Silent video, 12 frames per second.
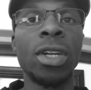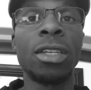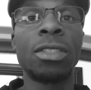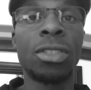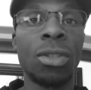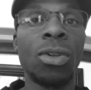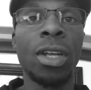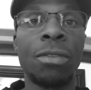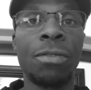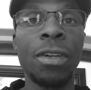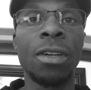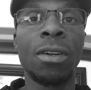that
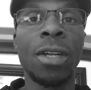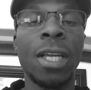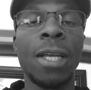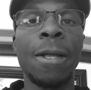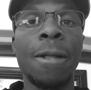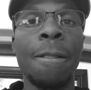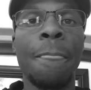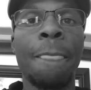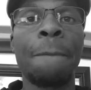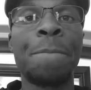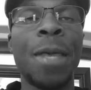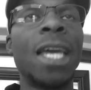fear.
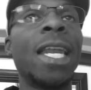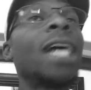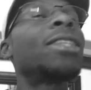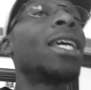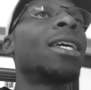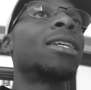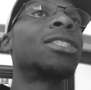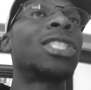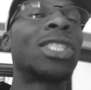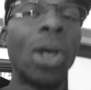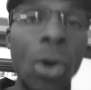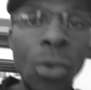And I think
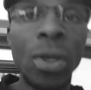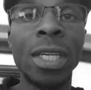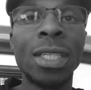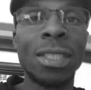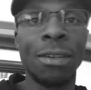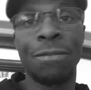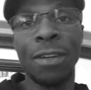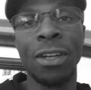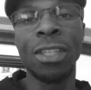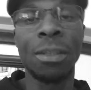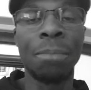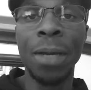stowing the fear
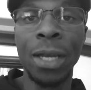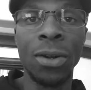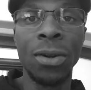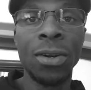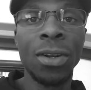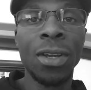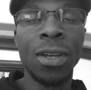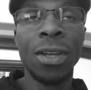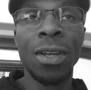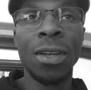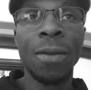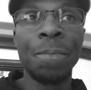is a better
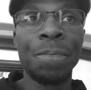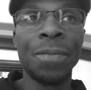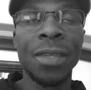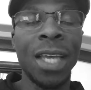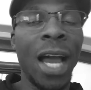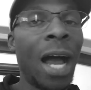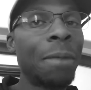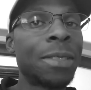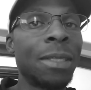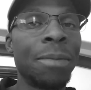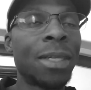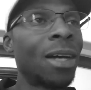
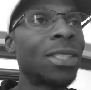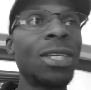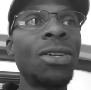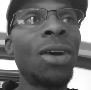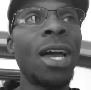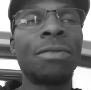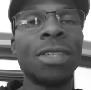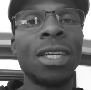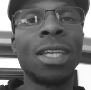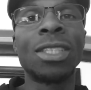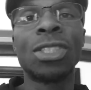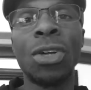option because you don't have to
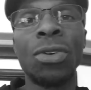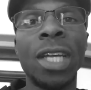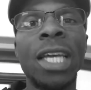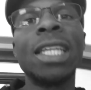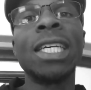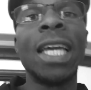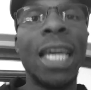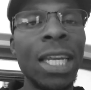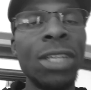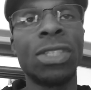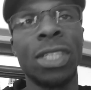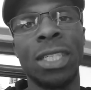exert any
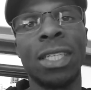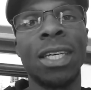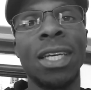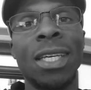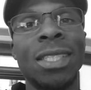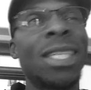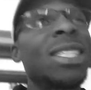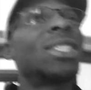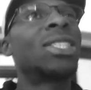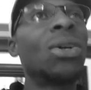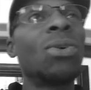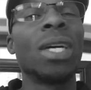energy.
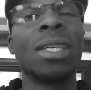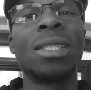Just do it.